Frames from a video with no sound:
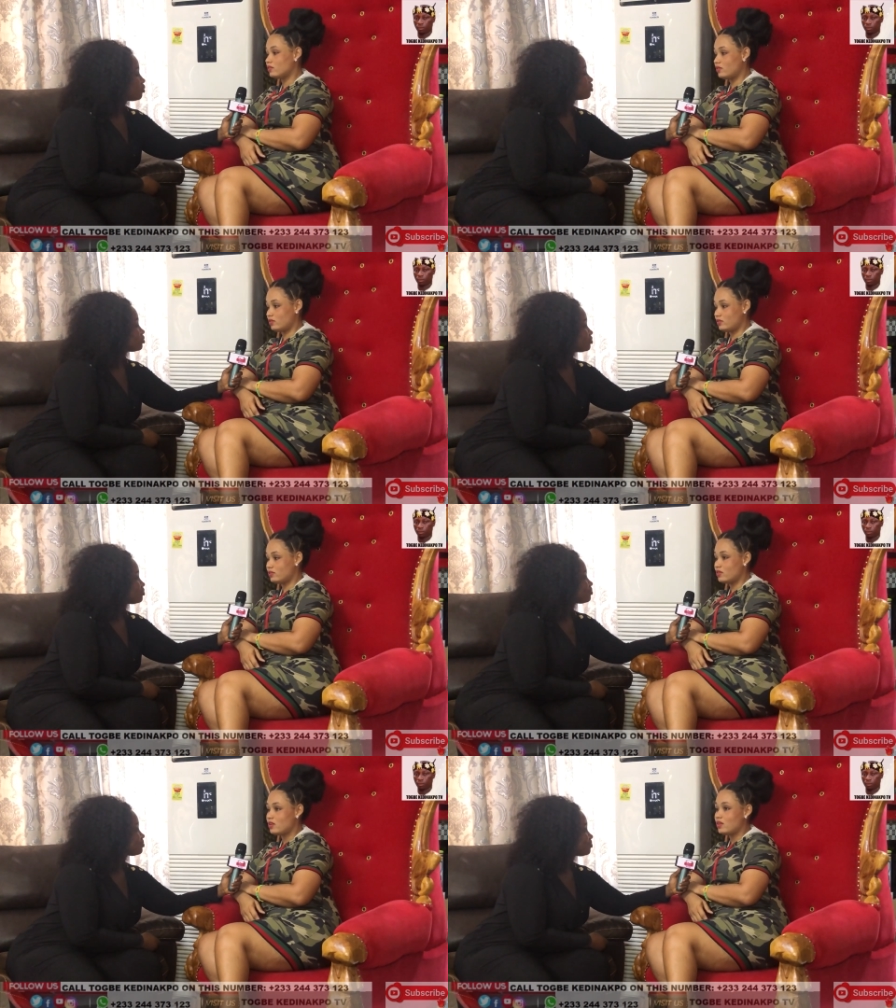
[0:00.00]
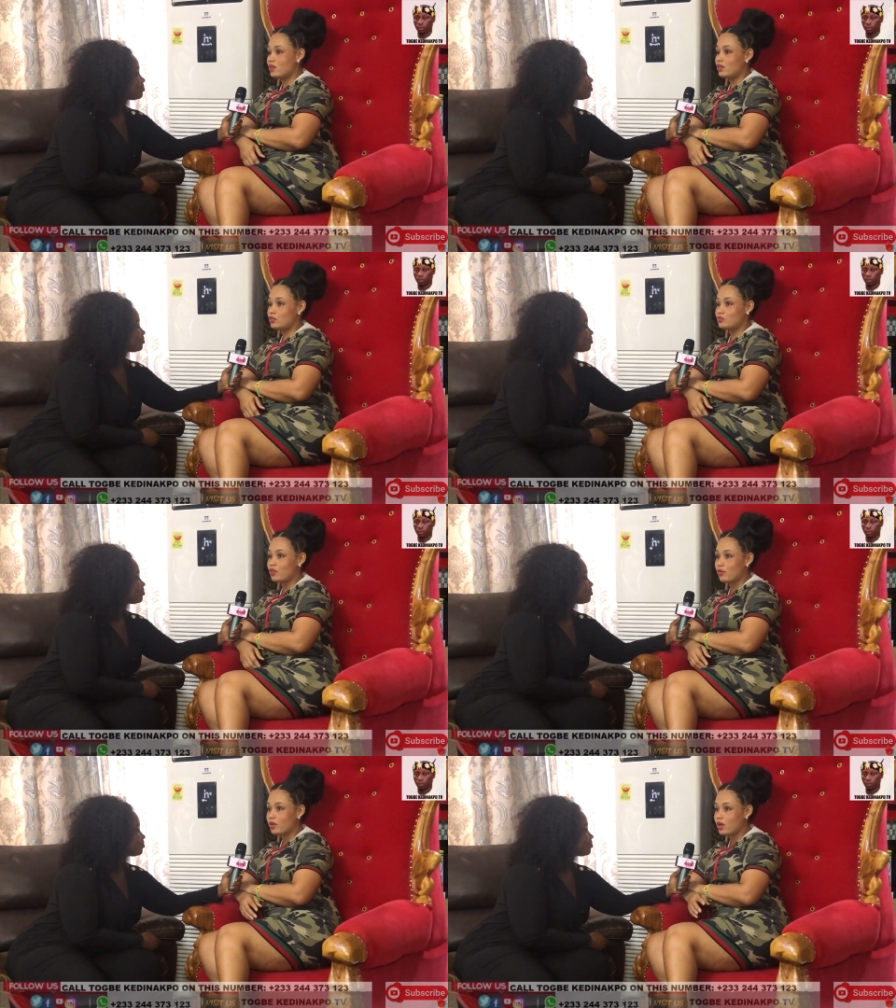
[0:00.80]
Yes. He's
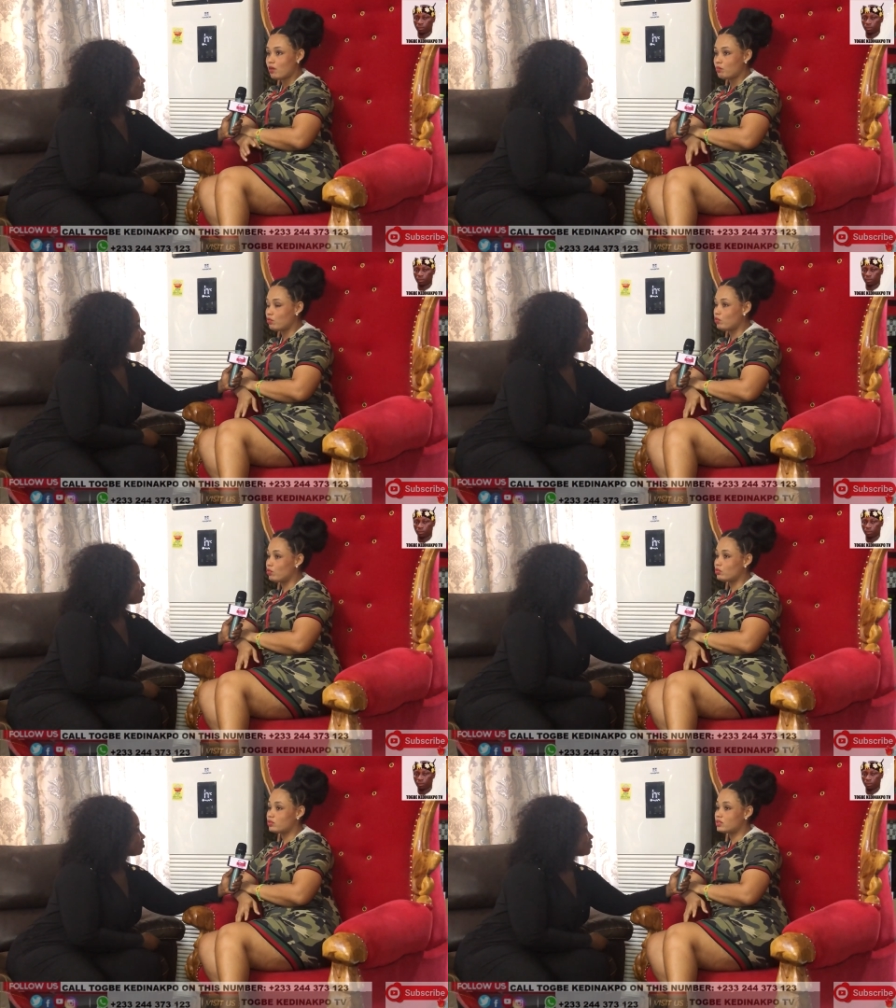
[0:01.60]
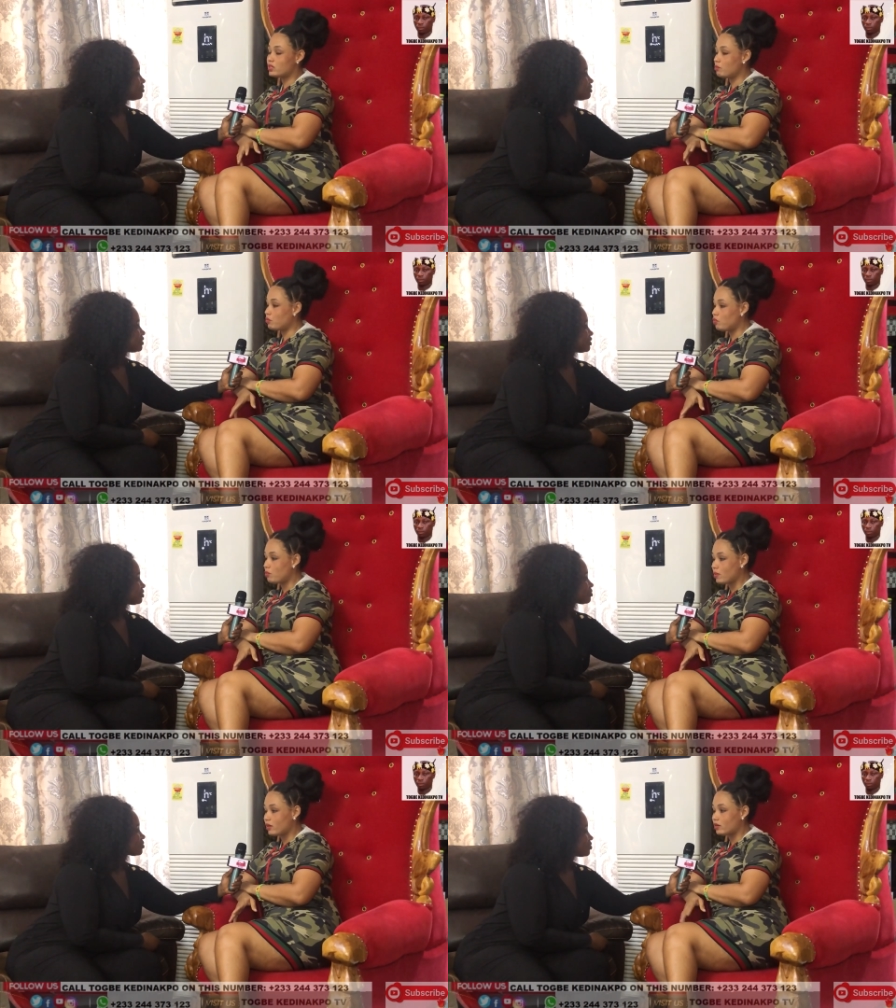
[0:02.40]
very humble, simple
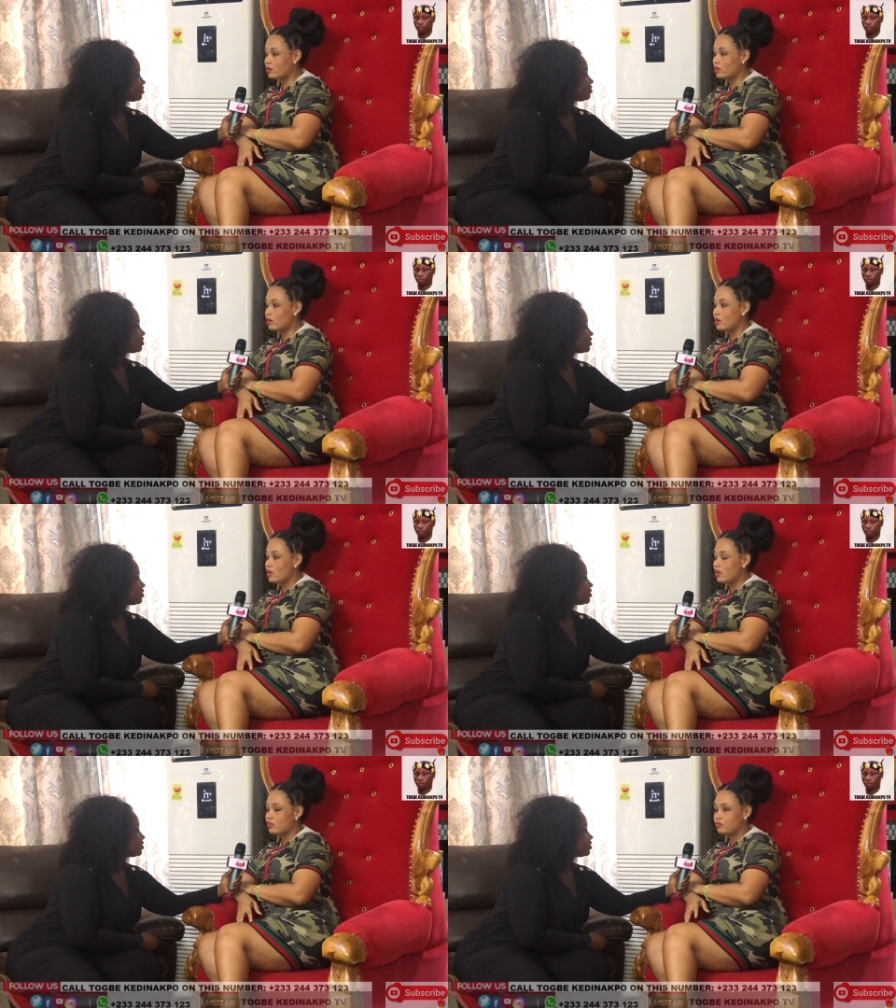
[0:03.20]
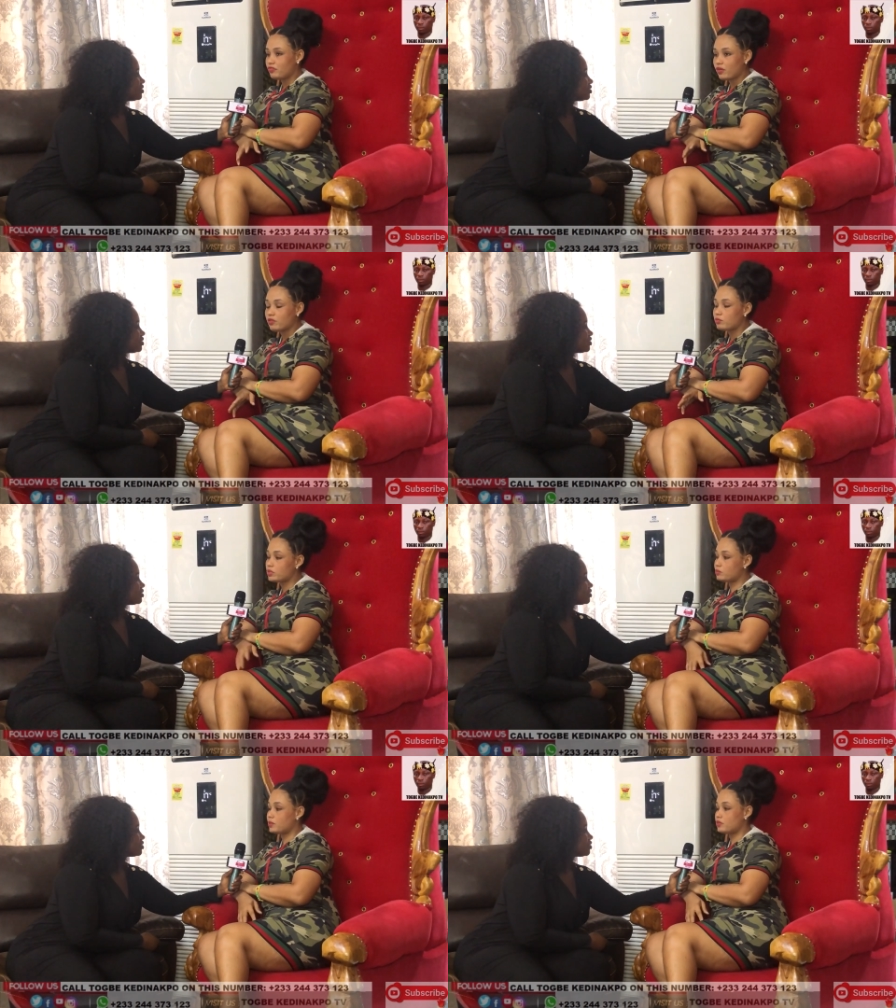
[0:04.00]
man, and very
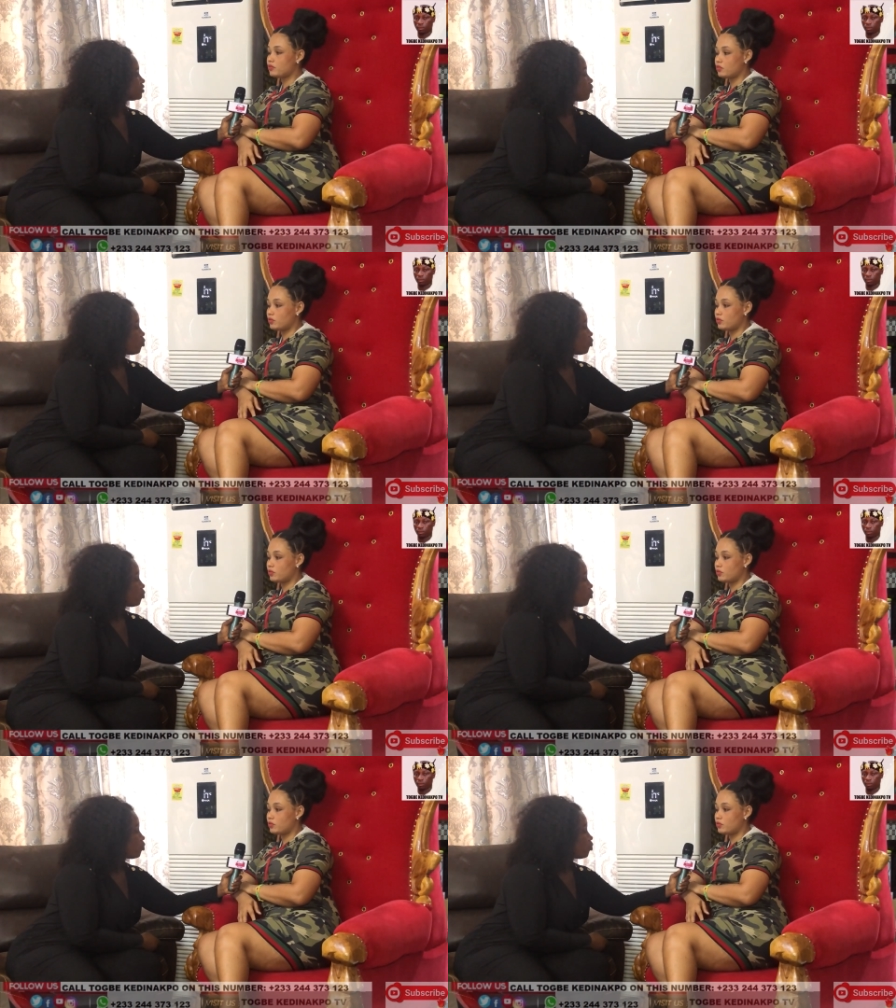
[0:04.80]
respectful.